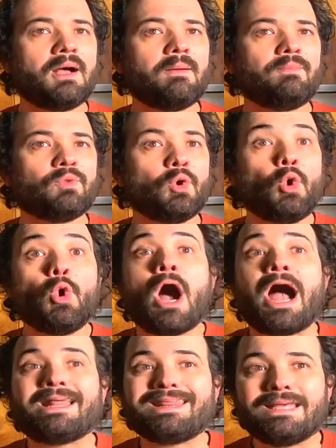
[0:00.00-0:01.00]
um,
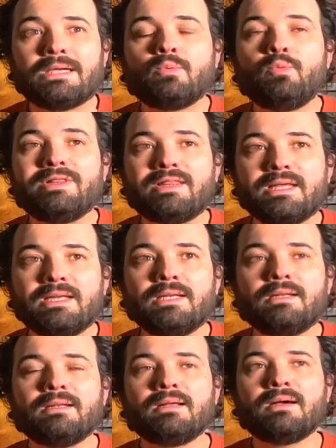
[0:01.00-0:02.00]
I think
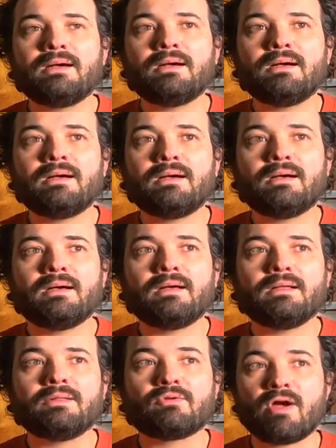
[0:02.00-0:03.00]
within
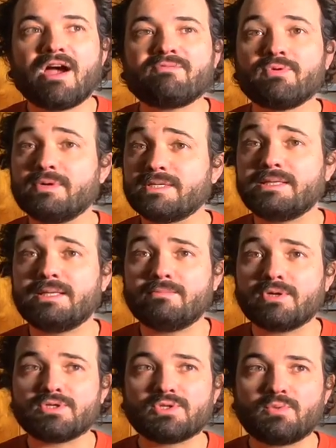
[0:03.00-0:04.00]
uh, the craft brewing scene
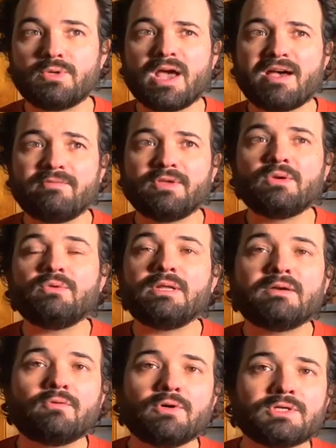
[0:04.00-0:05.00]
in Brussels, we have a
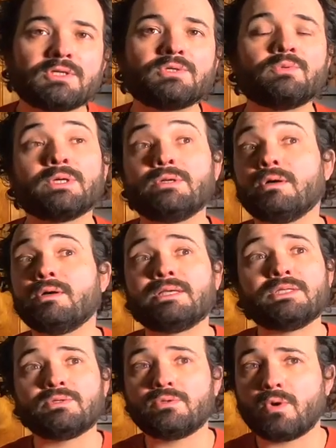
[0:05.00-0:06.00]
unique voice because we're
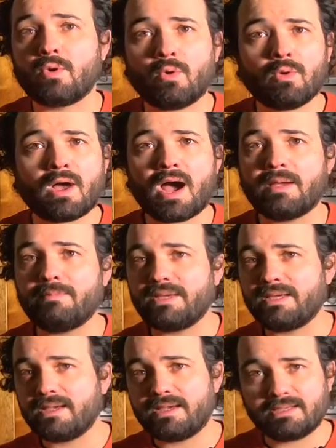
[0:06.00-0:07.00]
not into the whole
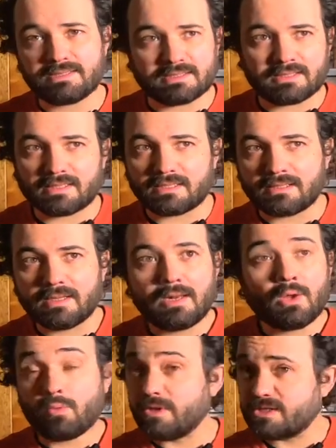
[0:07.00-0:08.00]
IPAs and, and
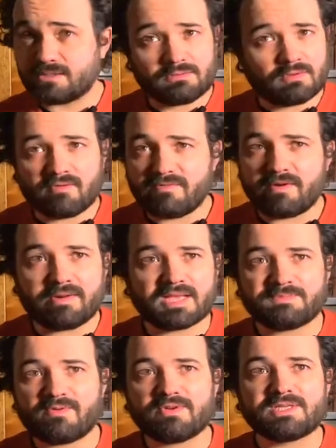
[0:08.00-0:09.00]
which are very
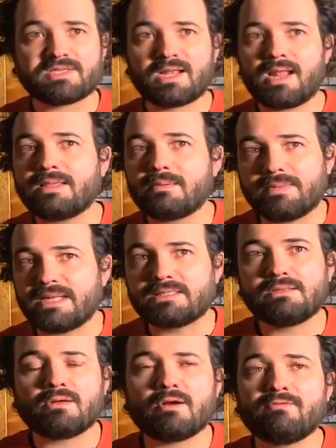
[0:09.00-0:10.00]
nice beverages. I like them, but
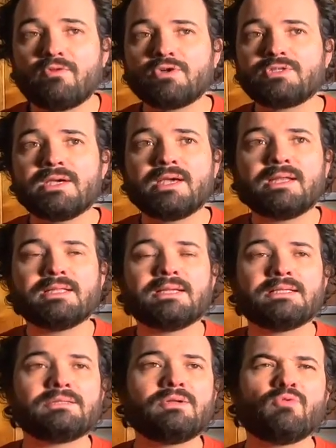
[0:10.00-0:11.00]
it's not our forte, and
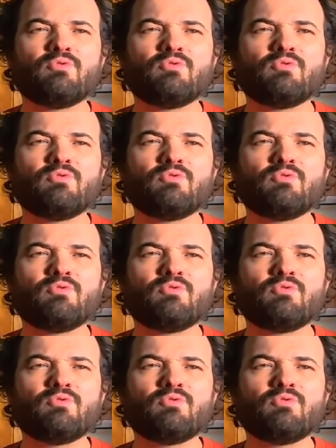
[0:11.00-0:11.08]
it's